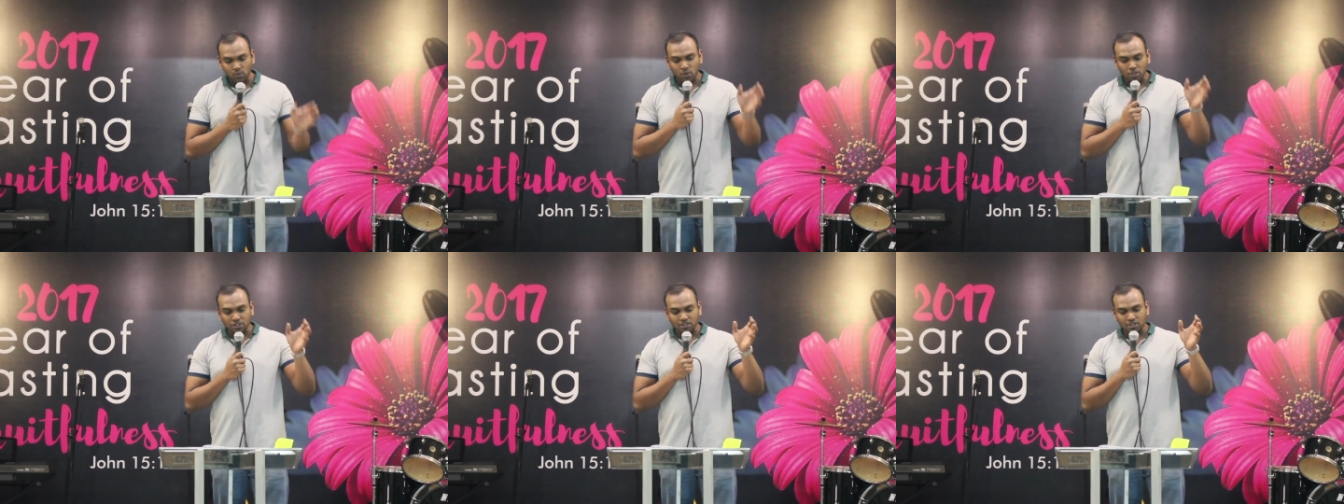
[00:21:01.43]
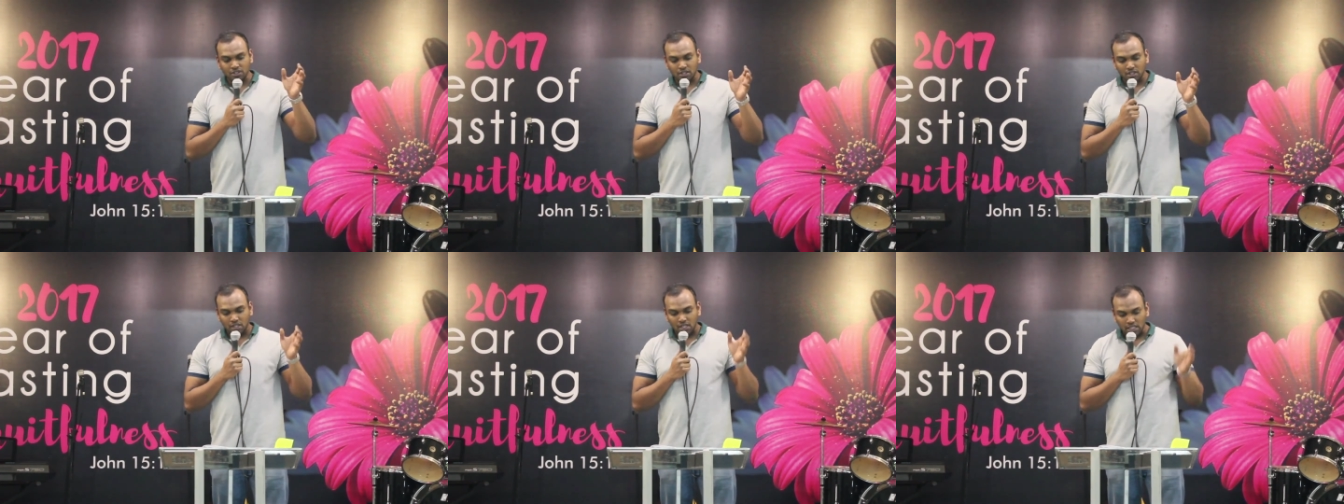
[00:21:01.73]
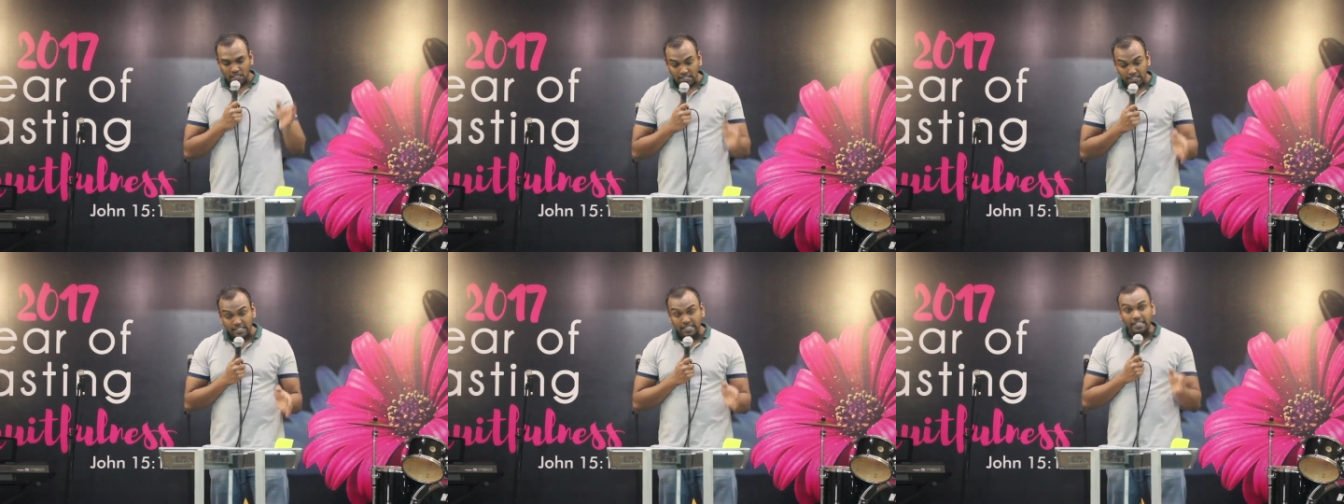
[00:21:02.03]
was a
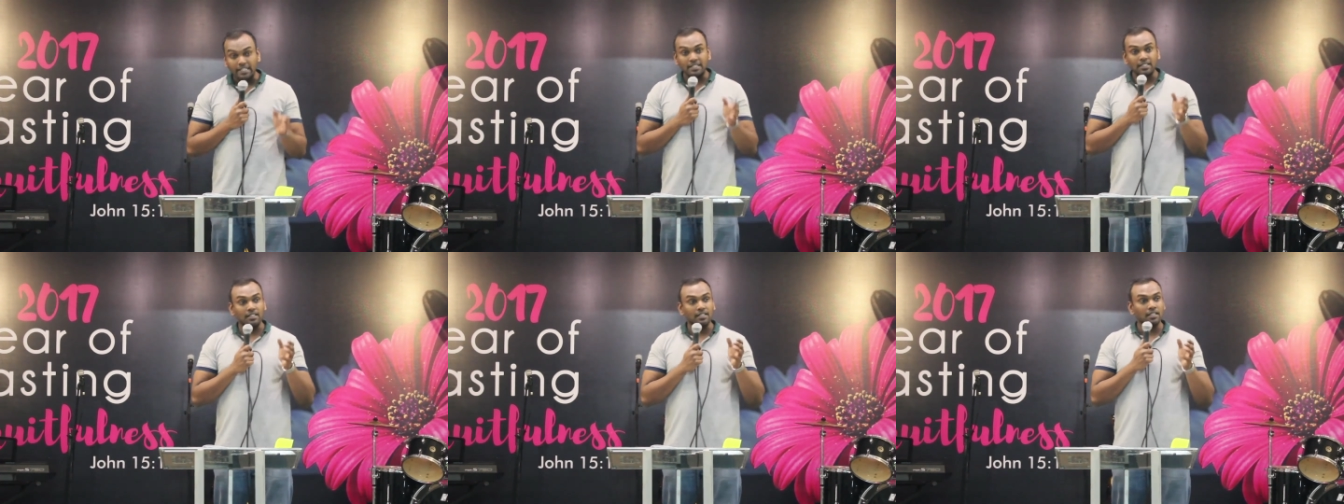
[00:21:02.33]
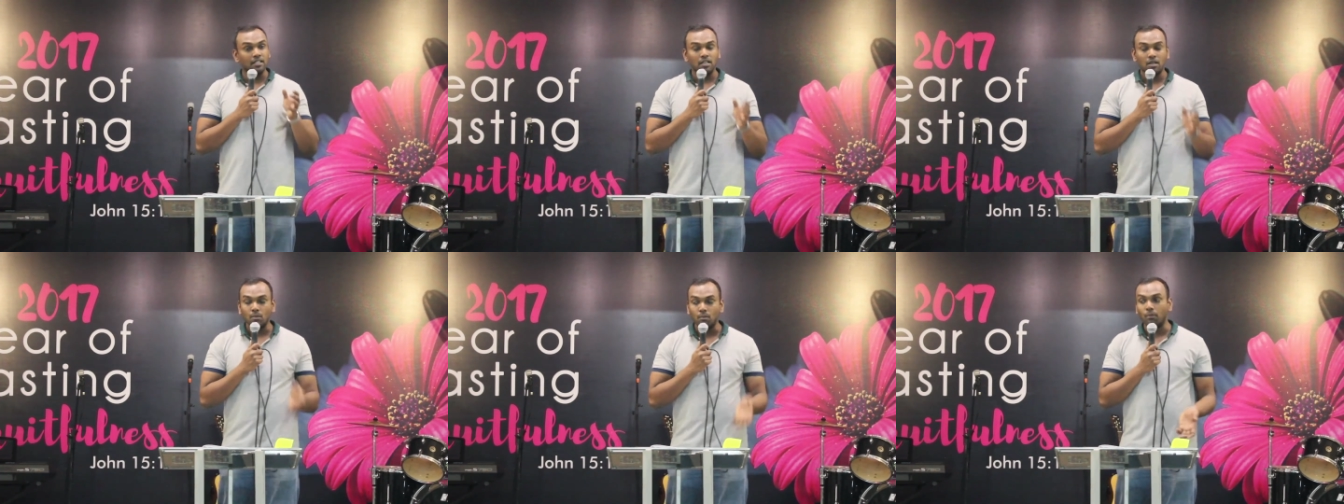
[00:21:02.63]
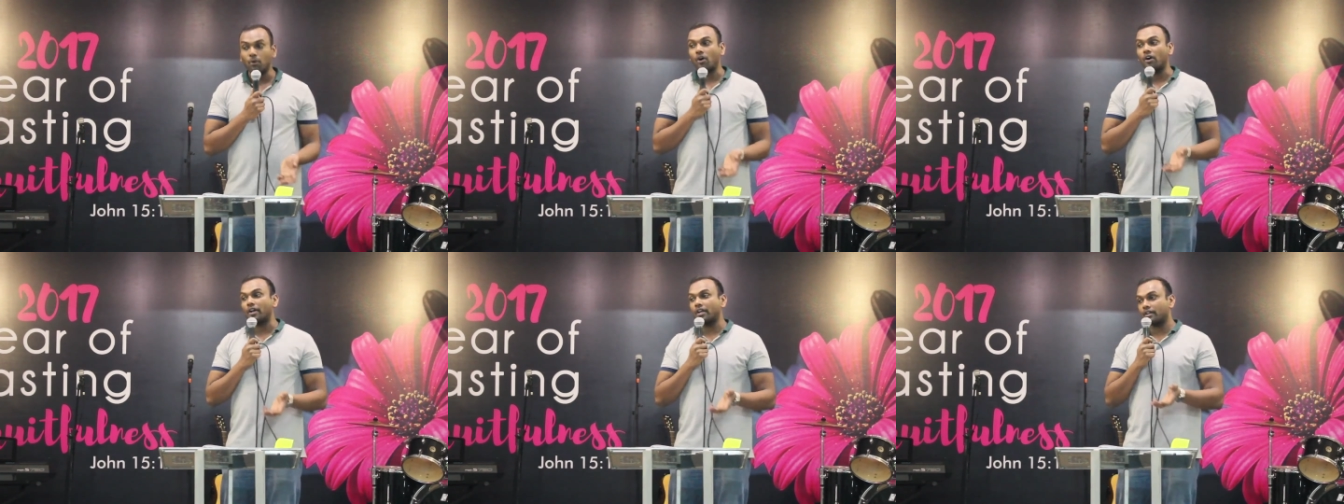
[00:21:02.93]
little
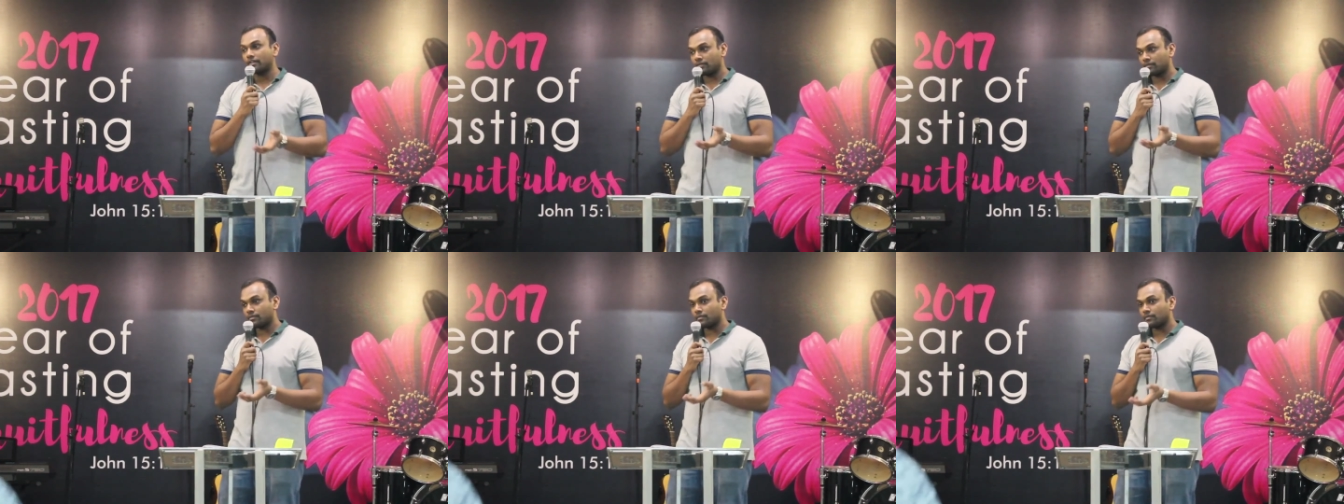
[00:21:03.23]
boy.